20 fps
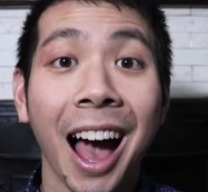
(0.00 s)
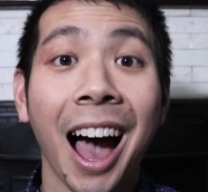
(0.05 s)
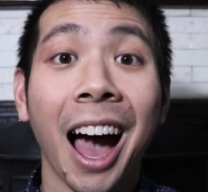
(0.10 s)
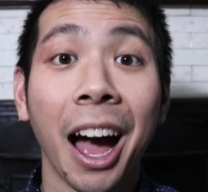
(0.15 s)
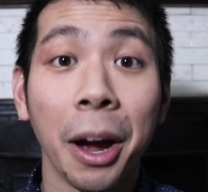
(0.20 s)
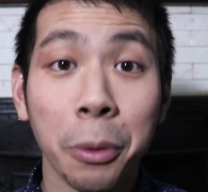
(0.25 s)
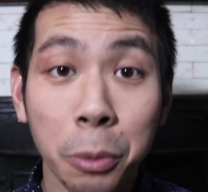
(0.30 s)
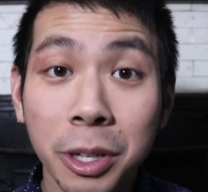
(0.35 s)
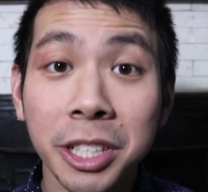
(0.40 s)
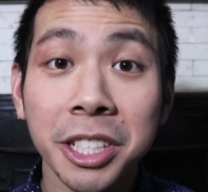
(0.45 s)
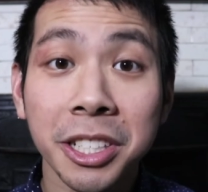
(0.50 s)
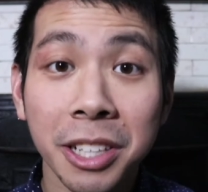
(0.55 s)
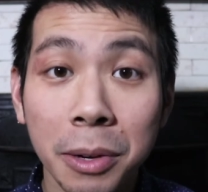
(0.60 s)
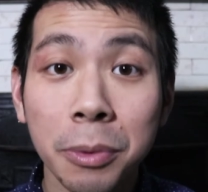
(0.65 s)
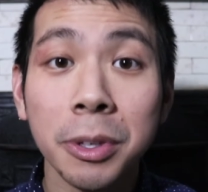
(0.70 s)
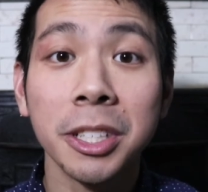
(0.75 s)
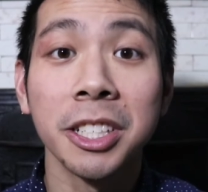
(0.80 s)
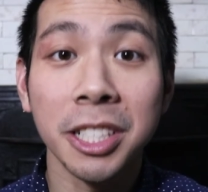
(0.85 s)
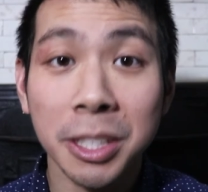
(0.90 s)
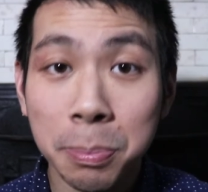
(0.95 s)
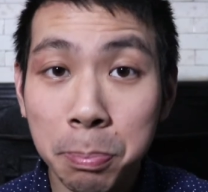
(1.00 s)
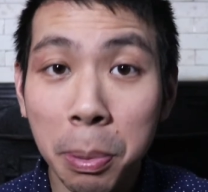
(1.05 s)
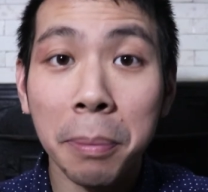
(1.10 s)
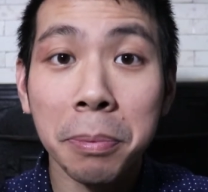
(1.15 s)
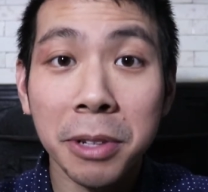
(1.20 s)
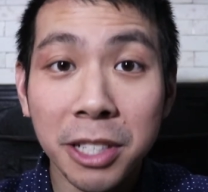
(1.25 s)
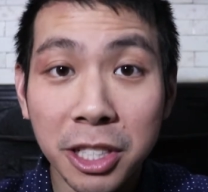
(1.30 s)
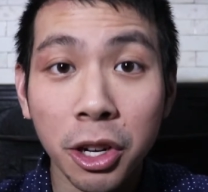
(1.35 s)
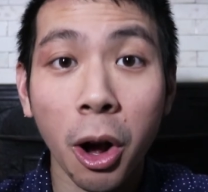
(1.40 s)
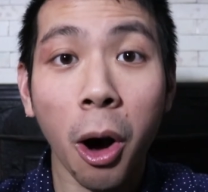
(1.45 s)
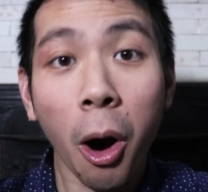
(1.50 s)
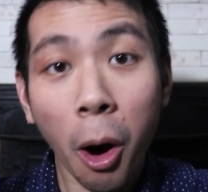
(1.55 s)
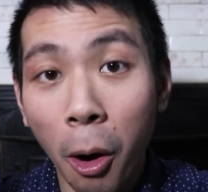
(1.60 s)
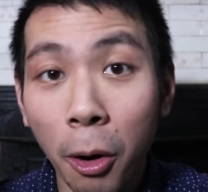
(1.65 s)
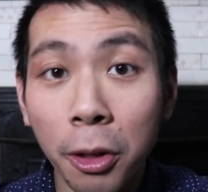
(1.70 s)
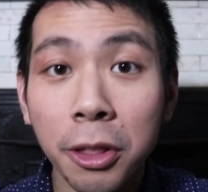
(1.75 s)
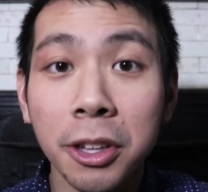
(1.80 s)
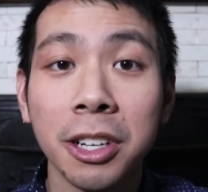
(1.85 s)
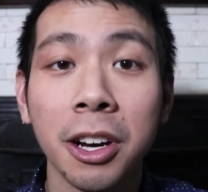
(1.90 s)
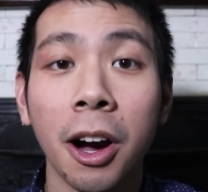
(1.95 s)
I wish they would just publish all
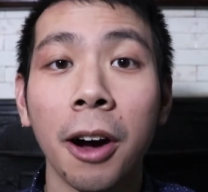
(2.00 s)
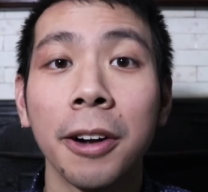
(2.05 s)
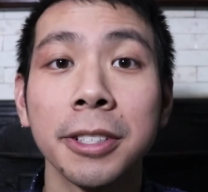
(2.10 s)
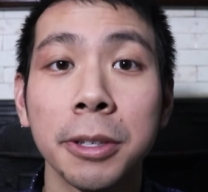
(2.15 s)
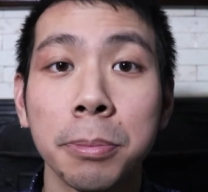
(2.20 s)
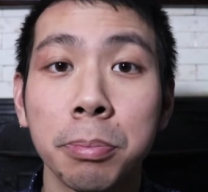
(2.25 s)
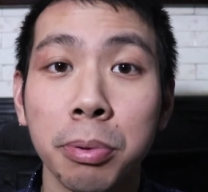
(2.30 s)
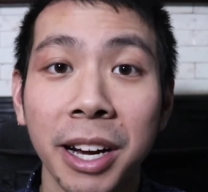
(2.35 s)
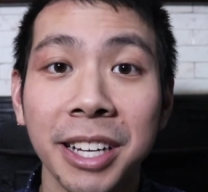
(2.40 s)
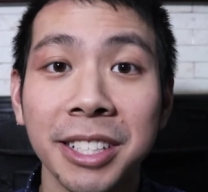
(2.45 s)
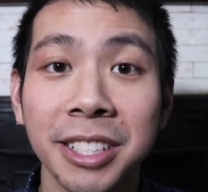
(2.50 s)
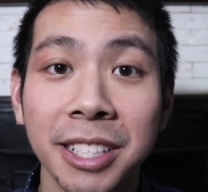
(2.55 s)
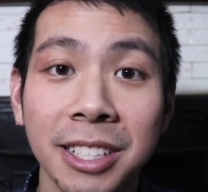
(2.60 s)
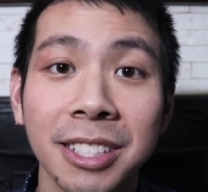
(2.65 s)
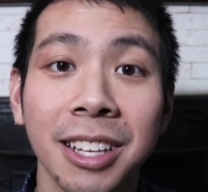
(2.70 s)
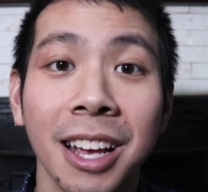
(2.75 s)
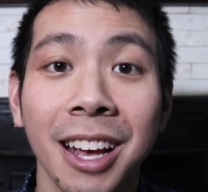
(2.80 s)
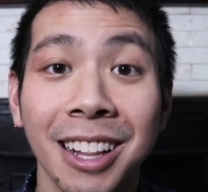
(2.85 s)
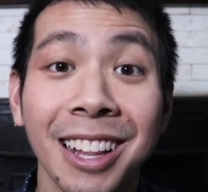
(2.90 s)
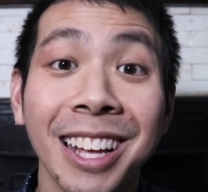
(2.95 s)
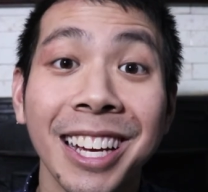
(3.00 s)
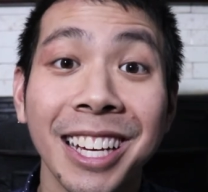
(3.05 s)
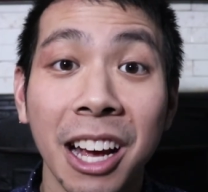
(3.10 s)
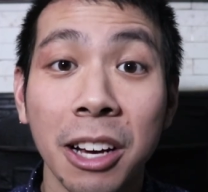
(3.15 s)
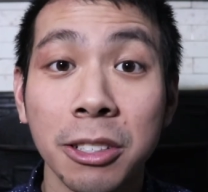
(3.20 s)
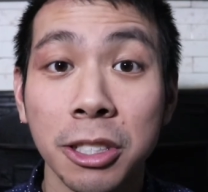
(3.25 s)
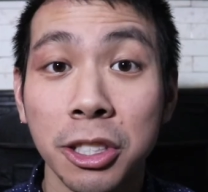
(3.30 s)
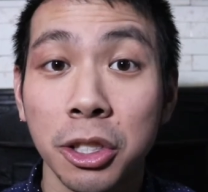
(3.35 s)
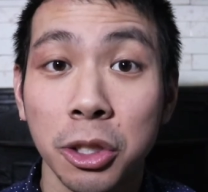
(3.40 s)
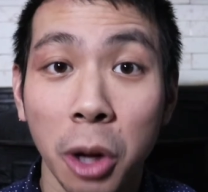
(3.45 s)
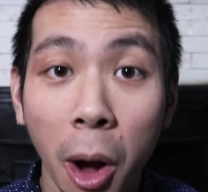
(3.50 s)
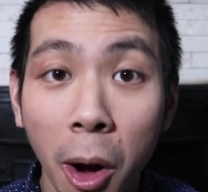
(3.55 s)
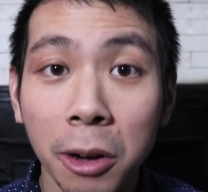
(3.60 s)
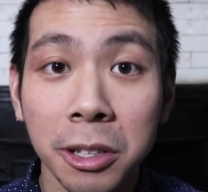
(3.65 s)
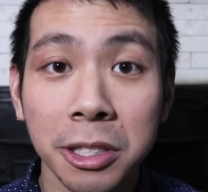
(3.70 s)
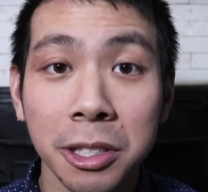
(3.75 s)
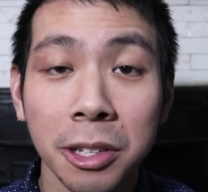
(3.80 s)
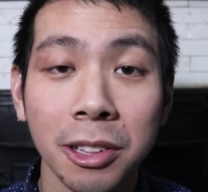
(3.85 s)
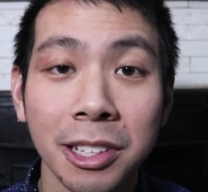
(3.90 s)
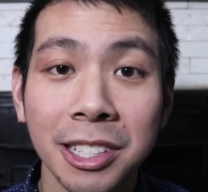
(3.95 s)
the condo prices like how stocks
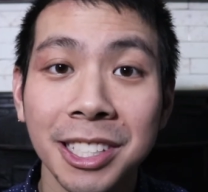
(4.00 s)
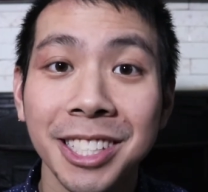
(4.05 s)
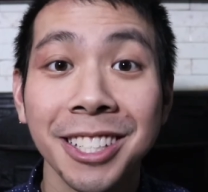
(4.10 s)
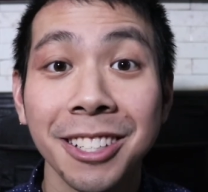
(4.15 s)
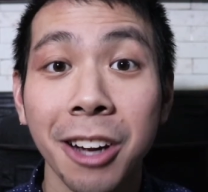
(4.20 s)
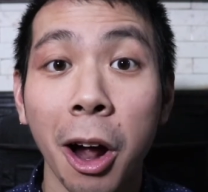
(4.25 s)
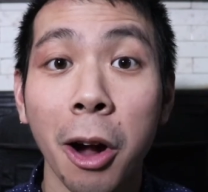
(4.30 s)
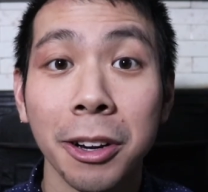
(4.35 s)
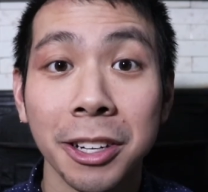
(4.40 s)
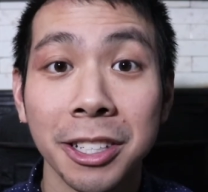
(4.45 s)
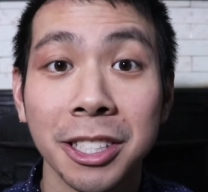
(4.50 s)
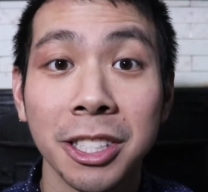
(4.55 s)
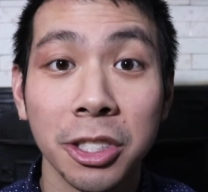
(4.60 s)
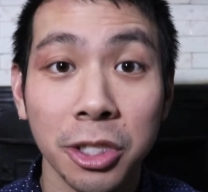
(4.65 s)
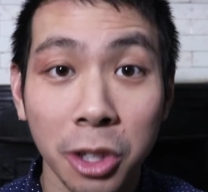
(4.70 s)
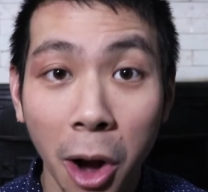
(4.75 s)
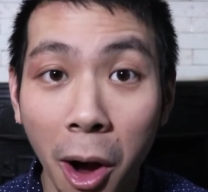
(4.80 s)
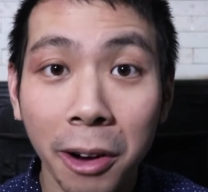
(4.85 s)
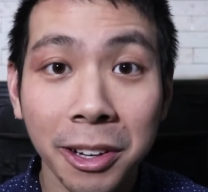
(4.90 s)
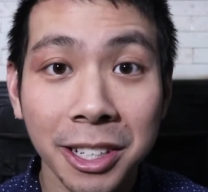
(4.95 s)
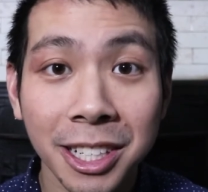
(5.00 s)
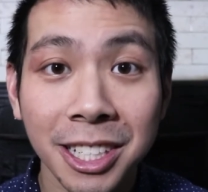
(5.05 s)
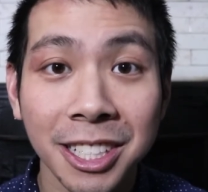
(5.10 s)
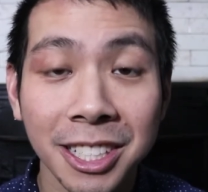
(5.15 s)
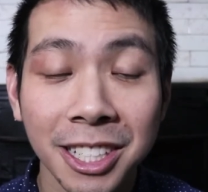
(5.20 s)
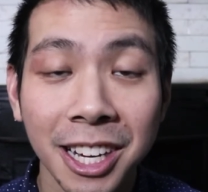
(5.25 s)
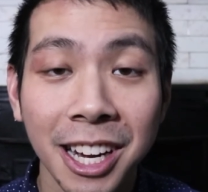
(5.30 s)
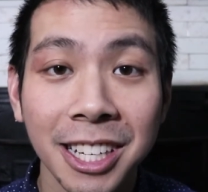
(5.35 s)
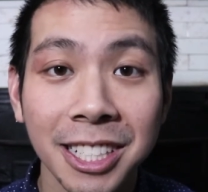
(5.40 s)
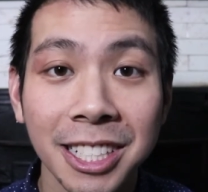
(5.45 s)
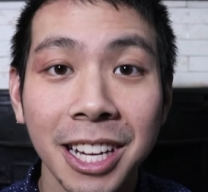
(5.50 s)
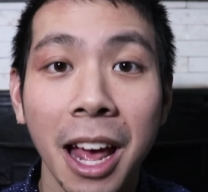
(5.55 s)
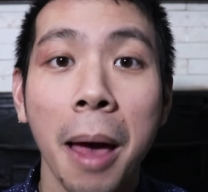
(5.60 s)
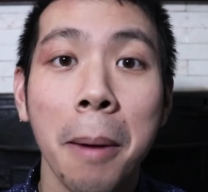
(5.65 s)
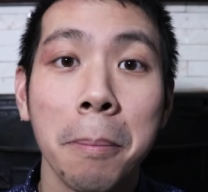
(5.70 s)
are listed on a stock exchange,